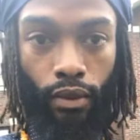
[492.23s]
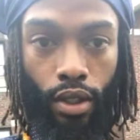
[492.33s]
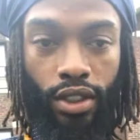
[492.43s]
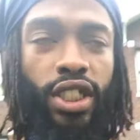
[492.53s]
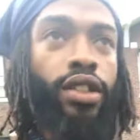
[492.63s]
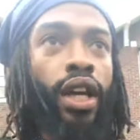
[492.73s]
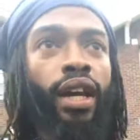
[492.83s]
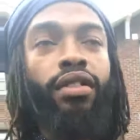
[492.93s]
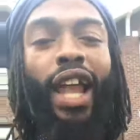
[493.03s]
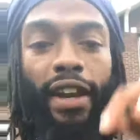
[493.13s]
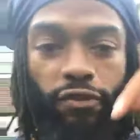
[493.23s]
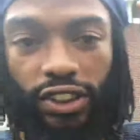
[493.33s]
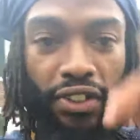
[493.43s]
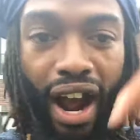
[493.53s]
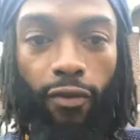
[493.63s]
See, life is
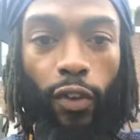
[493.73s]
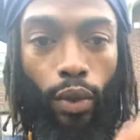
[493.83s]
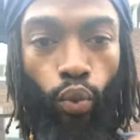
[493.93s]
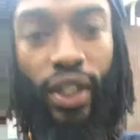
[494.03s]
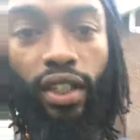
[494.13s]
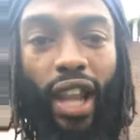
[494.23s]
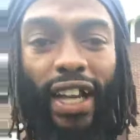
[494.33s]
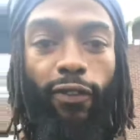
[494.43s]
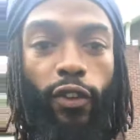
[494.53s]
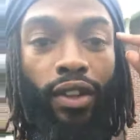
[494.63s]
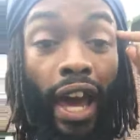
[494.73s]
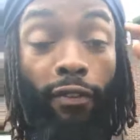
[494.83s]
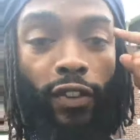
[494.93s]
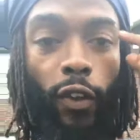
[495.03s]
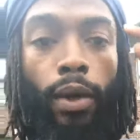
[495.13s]
not for the weak. Life
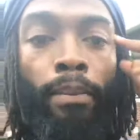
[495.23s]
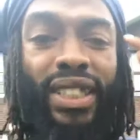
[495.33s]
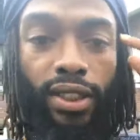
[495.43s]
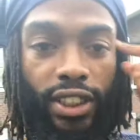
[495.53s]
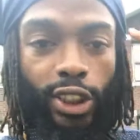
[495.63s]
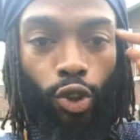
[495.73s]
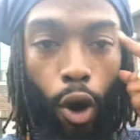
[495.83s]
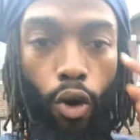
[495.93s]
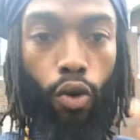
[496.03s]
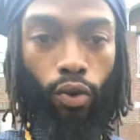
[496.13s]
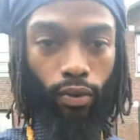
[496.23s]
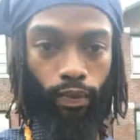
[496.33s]
is for the mentally strong.